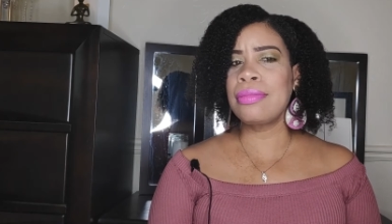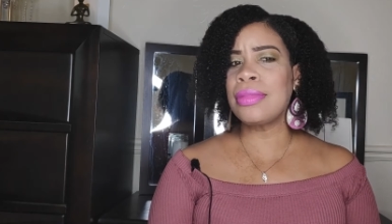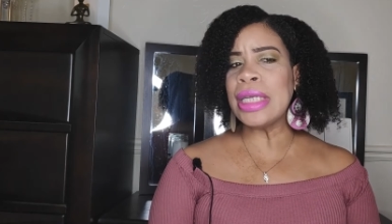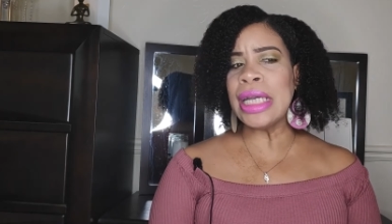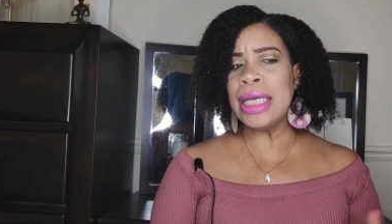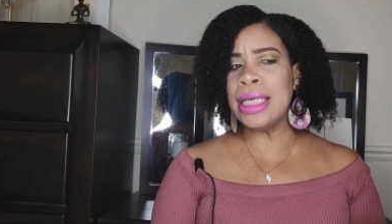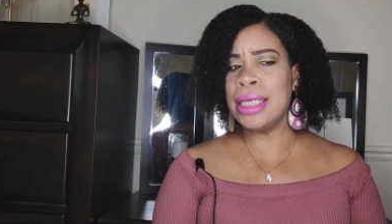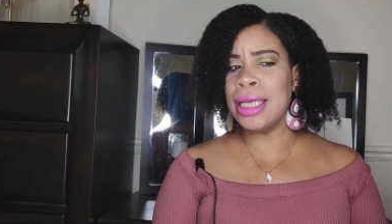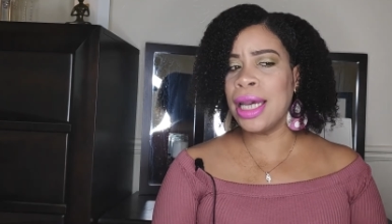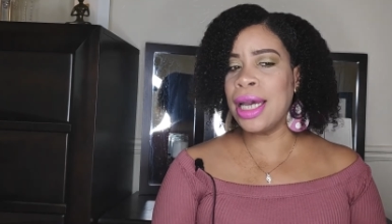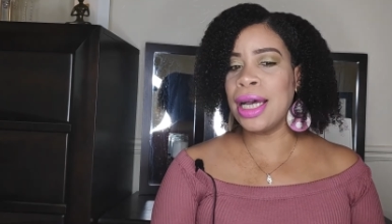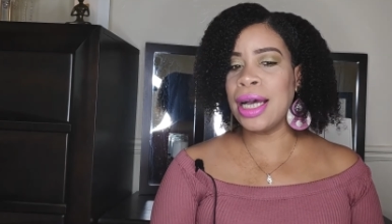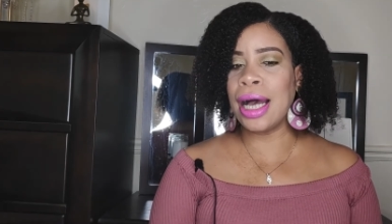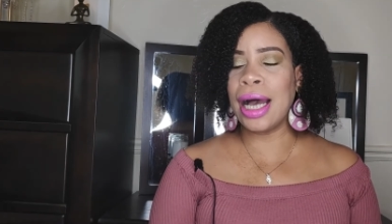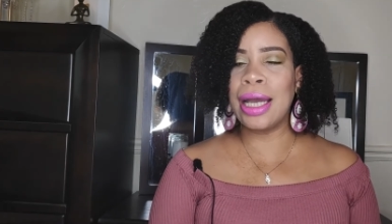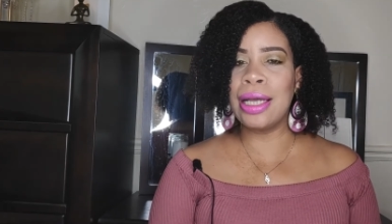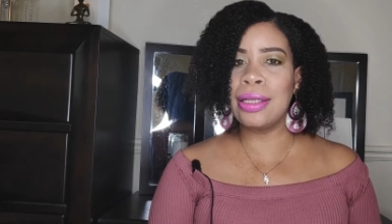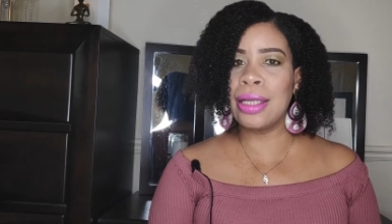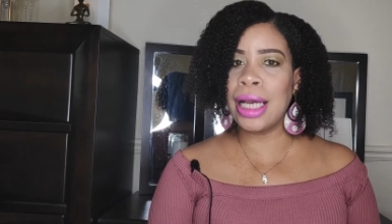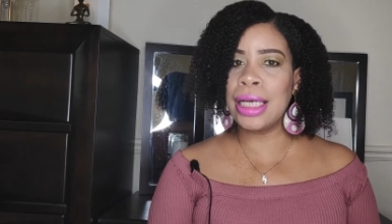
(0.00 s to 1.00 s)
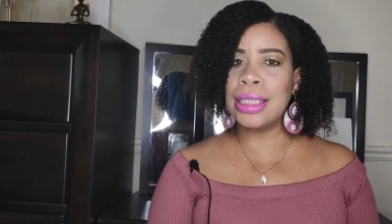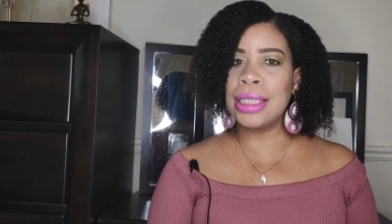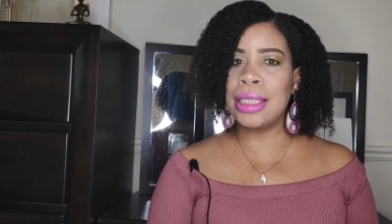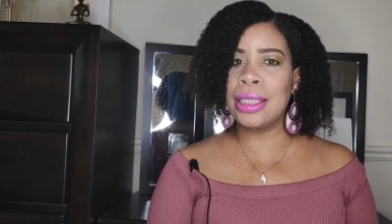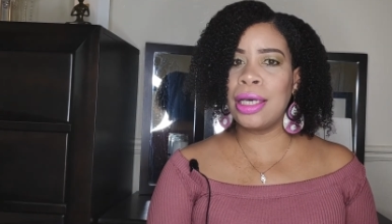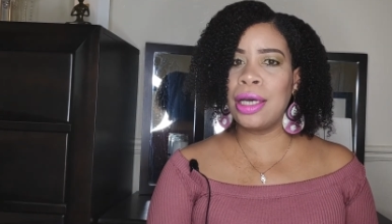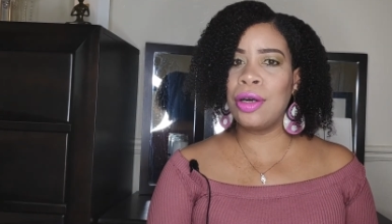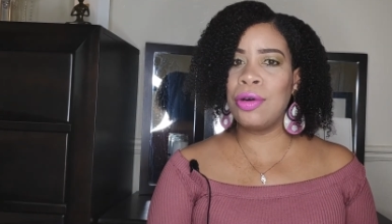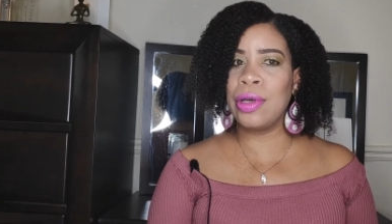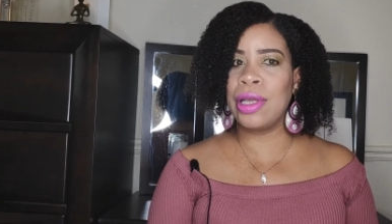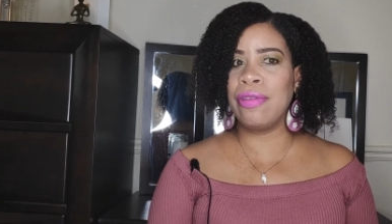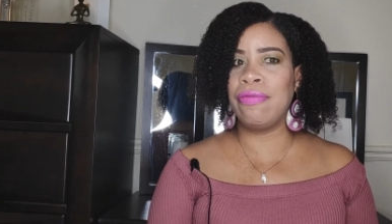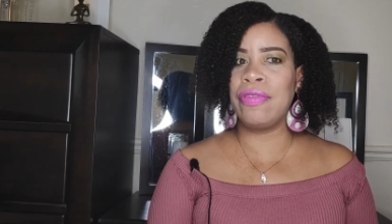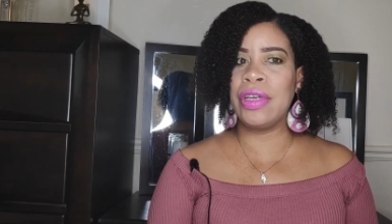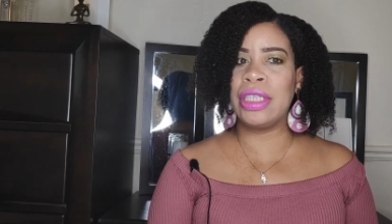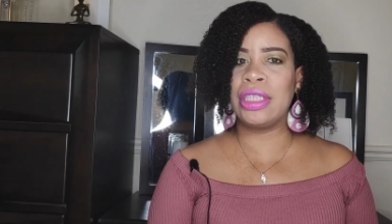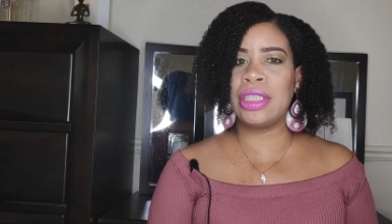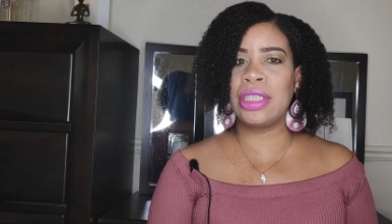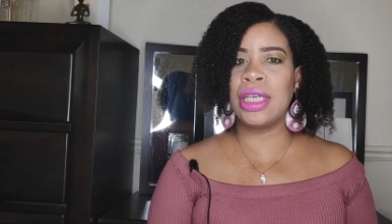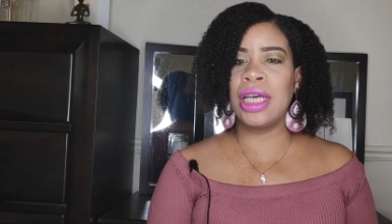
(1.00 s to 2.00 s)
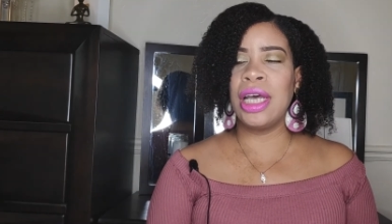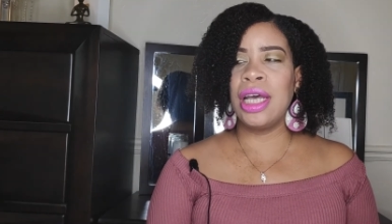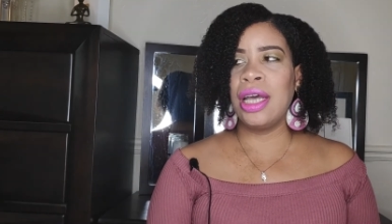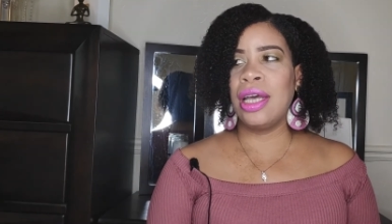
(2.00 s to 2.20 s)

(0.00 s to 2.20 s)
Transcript: yeah, I'd like to know if it's